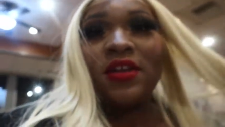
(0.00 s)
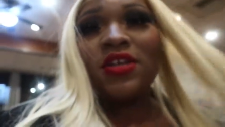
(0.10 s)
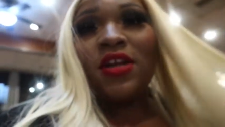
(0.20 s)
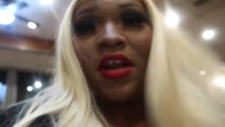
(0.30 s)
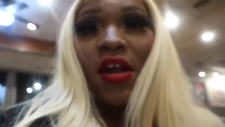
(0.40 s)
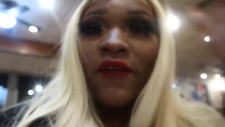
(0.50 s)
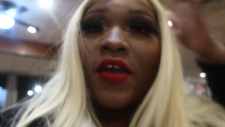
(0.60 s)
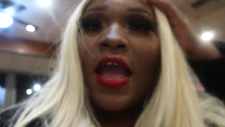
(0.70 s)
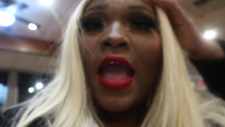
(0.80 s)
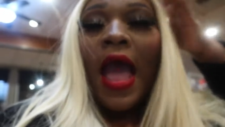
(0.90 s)
turn it off.
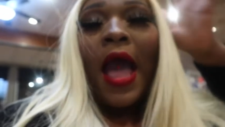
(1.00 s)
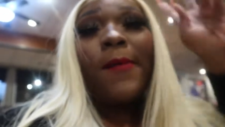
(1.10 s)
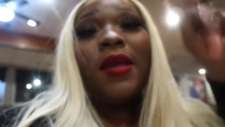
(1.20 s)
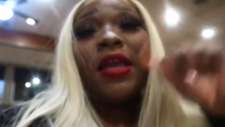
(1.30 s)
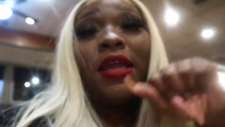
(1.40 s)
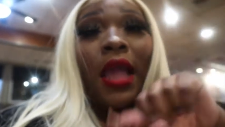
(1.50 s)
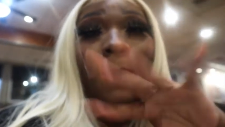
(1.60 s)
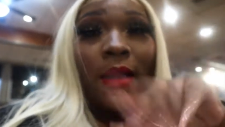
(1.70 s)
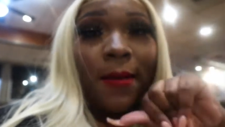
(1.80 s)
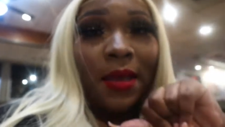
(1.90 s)
I'm gonna get. I'm
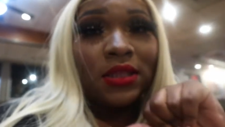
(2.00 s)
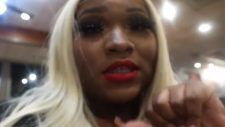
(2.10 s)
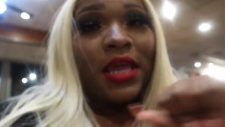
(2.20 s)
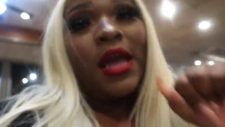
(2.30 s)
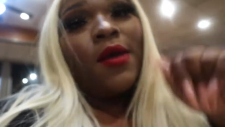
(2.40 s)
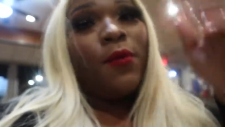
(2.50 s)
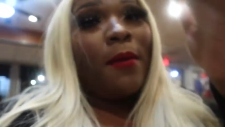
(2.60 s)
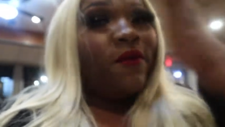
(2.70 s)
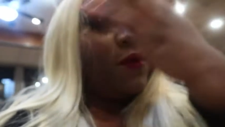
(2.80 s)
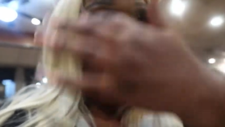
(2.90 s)
gonna come back to y'all when
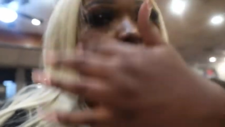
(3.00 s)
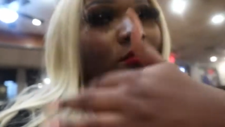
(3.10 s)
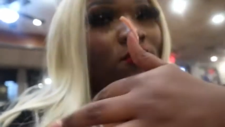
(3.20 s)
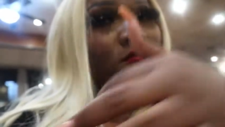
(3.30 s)
my food comes.